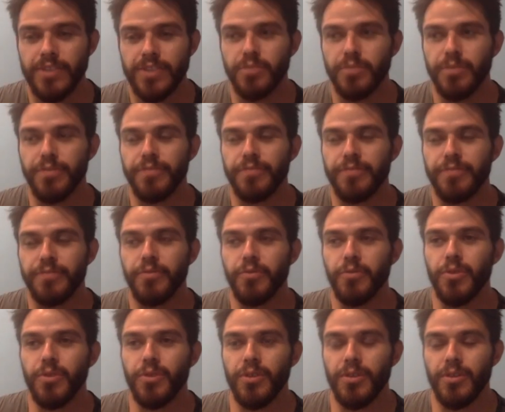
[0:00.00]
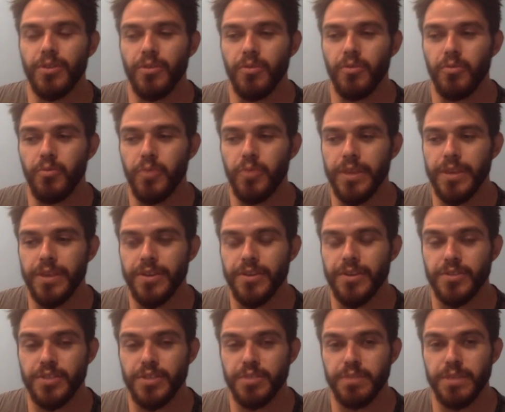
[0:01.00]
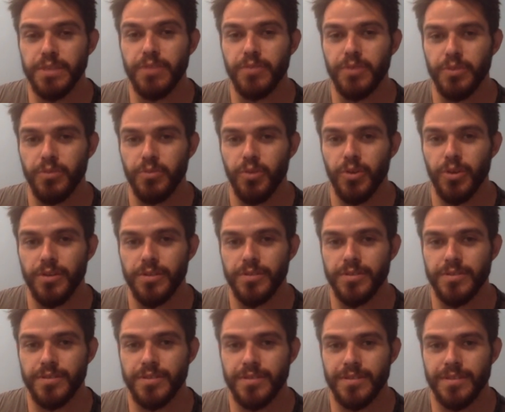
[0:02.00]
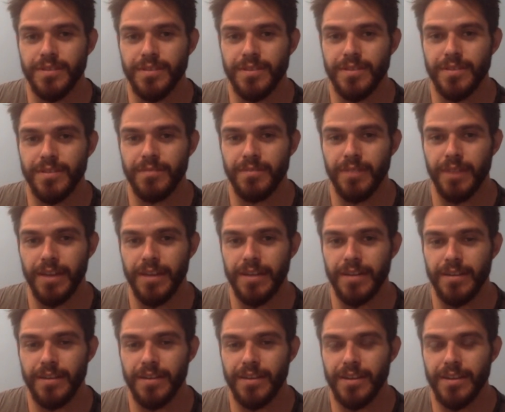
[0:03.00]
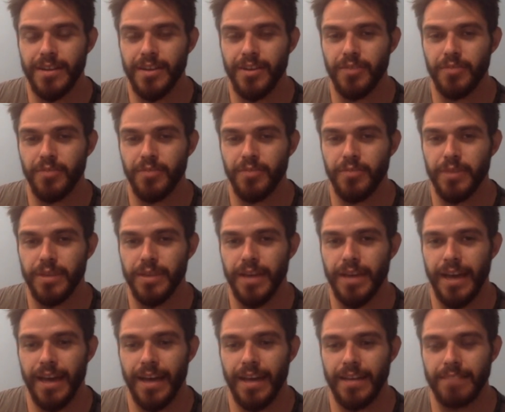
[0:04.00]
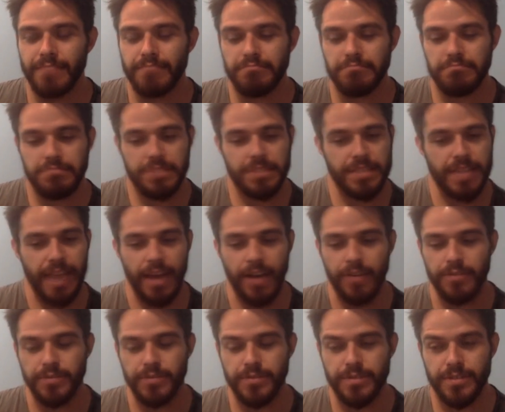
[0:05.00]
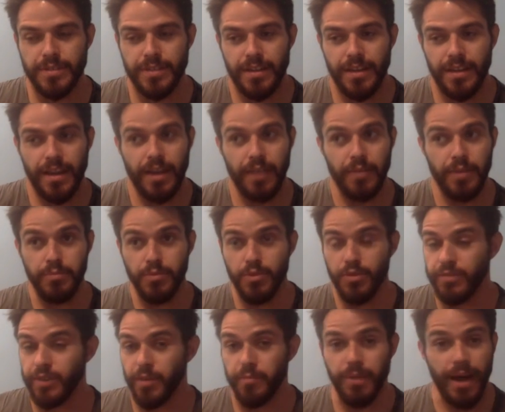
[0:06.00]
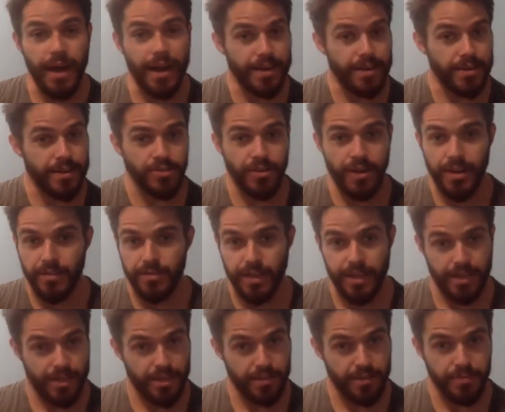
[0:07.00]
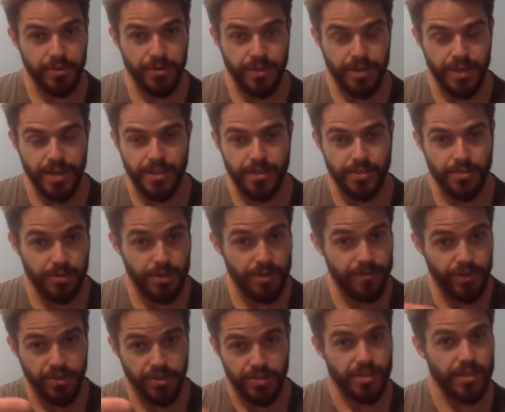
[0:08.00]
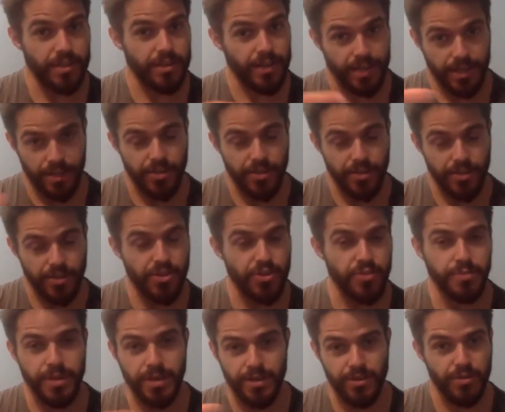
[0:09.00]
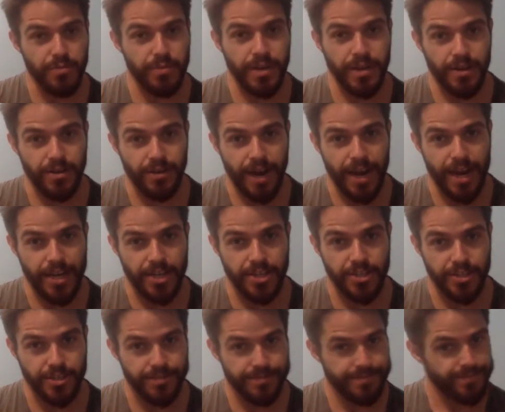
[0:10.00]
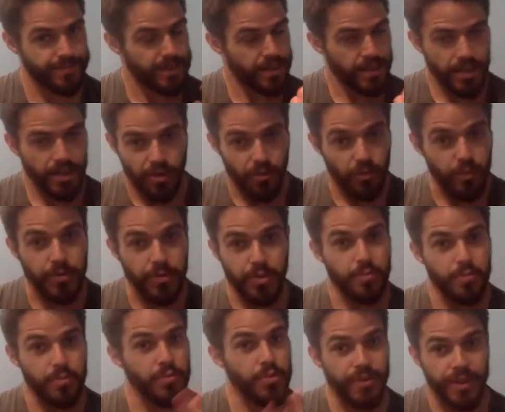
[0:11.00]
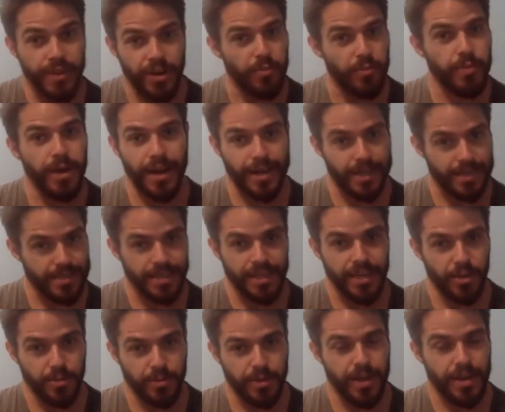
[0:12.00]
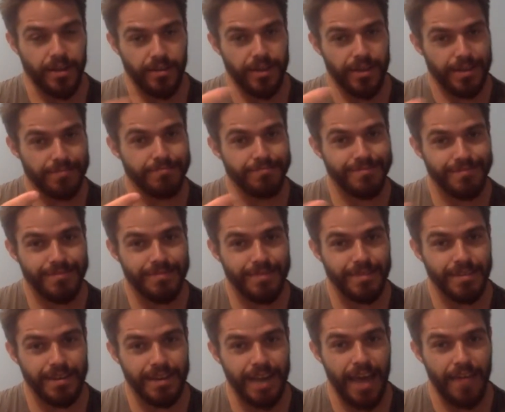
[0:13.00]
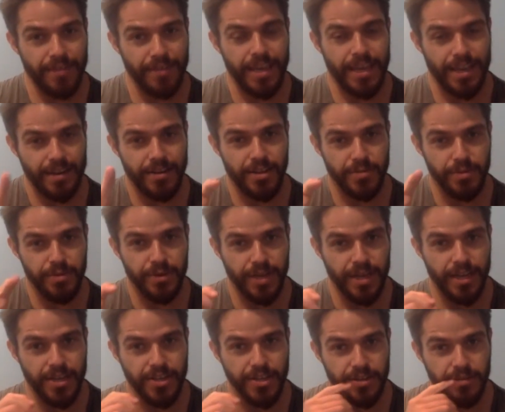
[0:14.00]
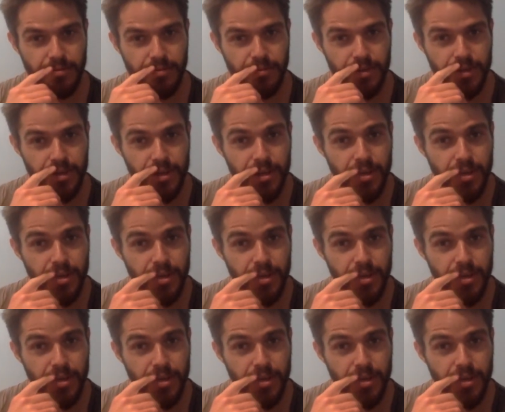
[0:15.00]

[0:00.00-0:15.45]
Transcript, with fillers: So before we could speak with words, right? We had sounds and we moved our body to try to like communicate. So even just in like a human to human interaction, we were moving our bodies to help kind of like navigate communication,